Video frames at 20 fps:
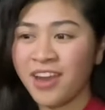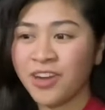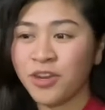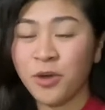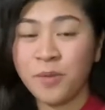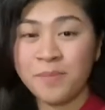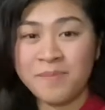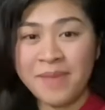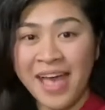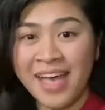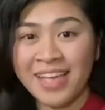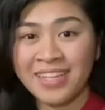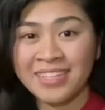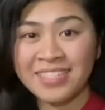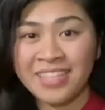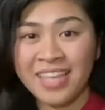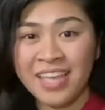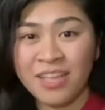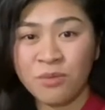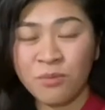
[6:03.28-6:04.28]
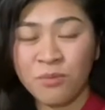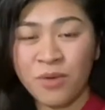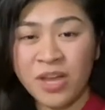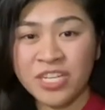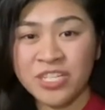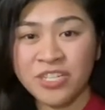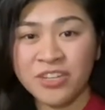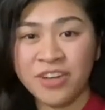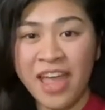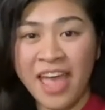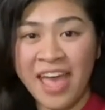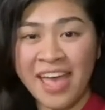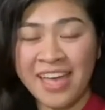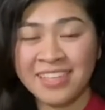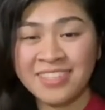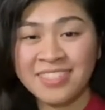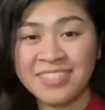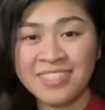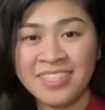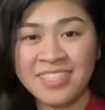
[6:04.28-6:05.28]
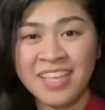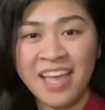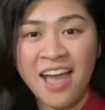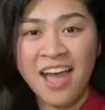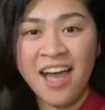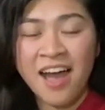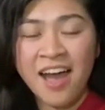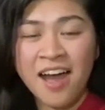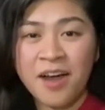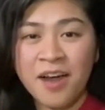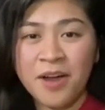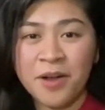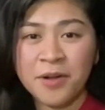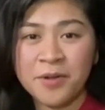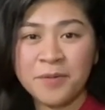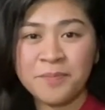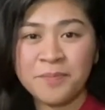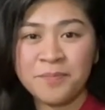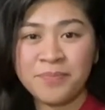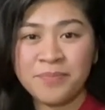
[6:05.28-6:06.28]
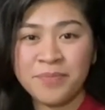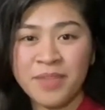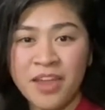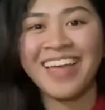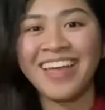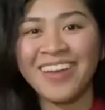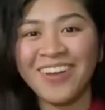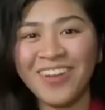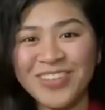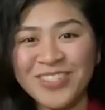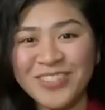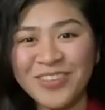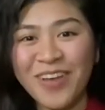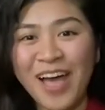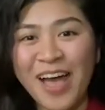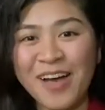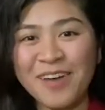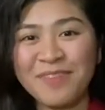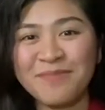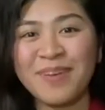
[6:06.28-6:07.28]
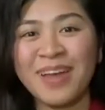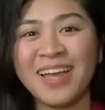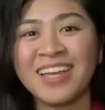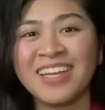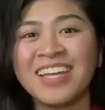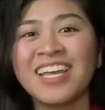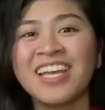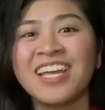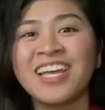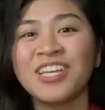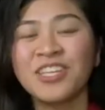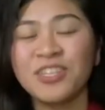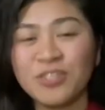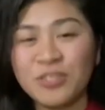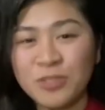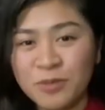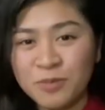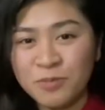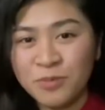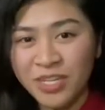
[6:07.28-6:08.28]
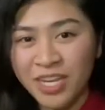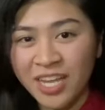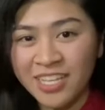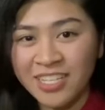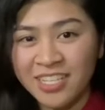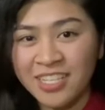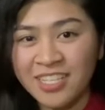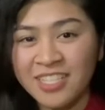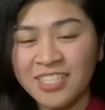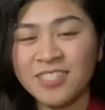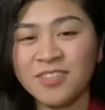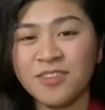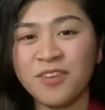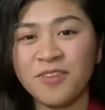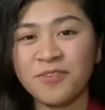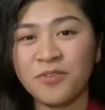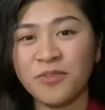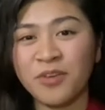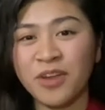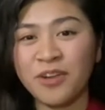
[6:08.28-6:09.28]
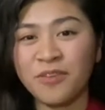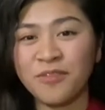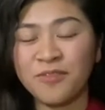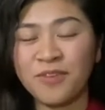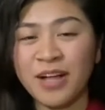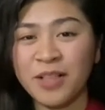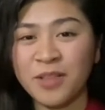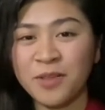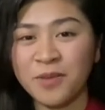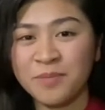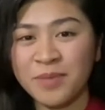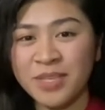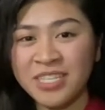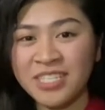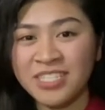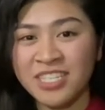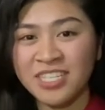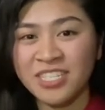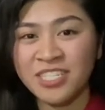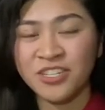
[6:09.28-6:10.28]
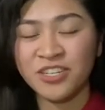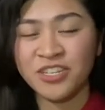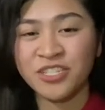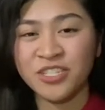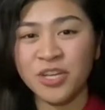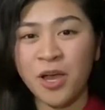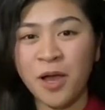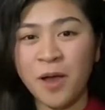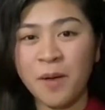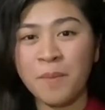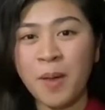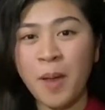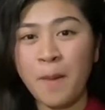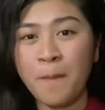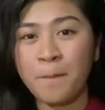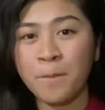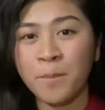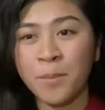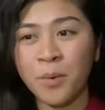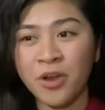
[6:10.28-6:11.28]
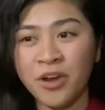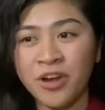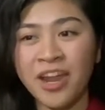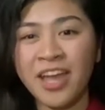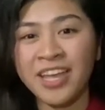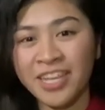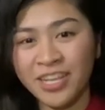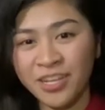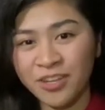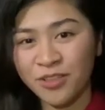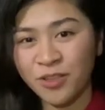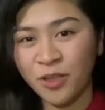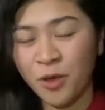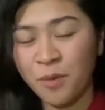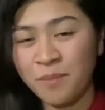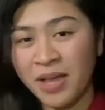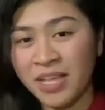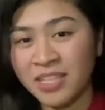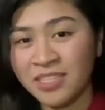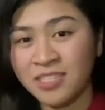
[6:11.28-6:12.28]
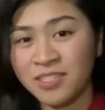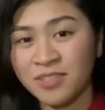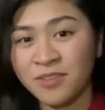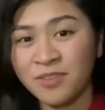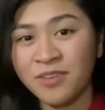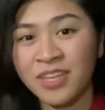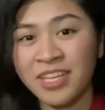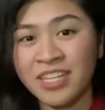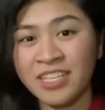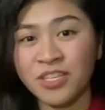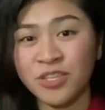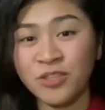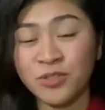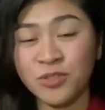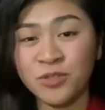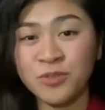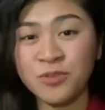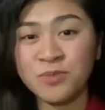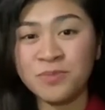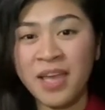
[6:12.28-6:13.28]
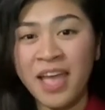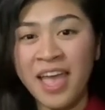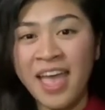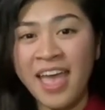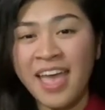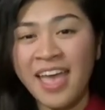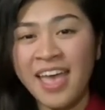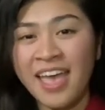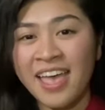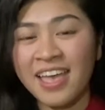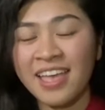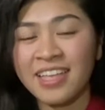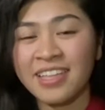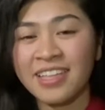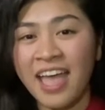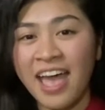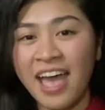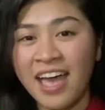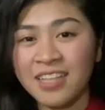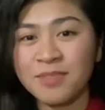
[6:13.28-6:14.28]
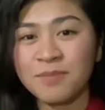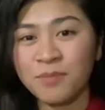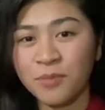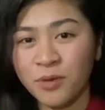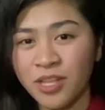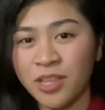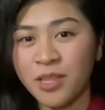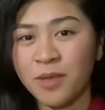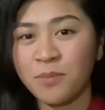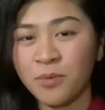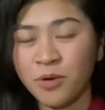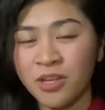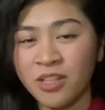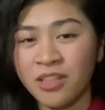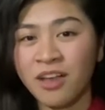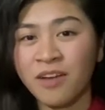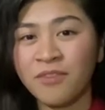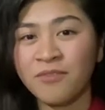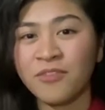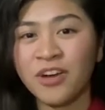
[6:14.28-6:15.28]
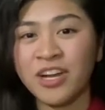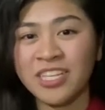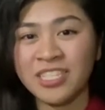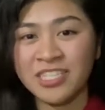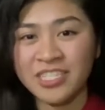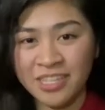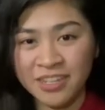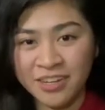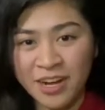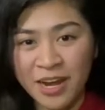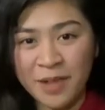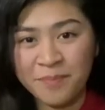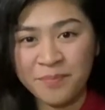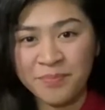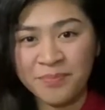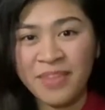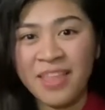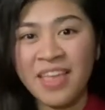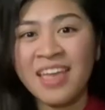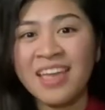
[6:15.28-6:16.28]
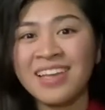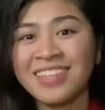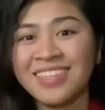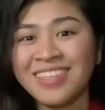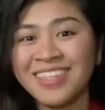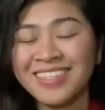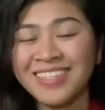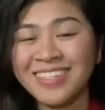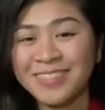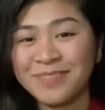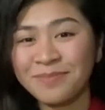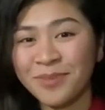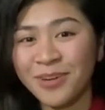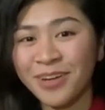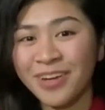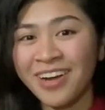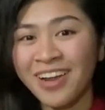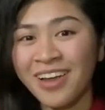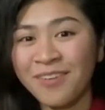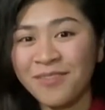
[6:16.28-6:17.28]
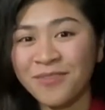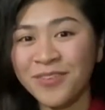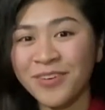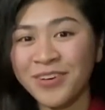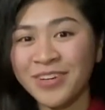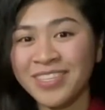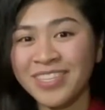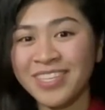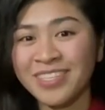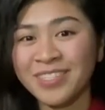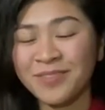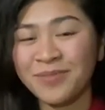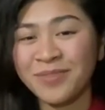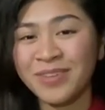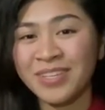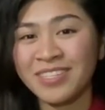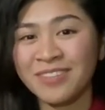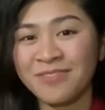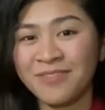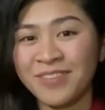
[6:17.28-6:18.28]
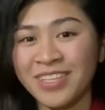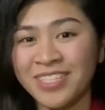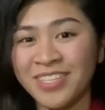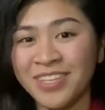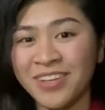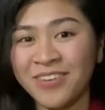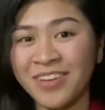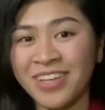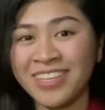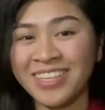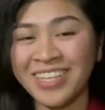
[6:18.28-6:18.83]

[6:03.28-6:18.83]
your mask and wash your hands. I also have my YouTube channel, so if you want to follow me, just search up Moira Komatsu in YouTube and at Moira Moira for Instagram. This is Moira for this week's video in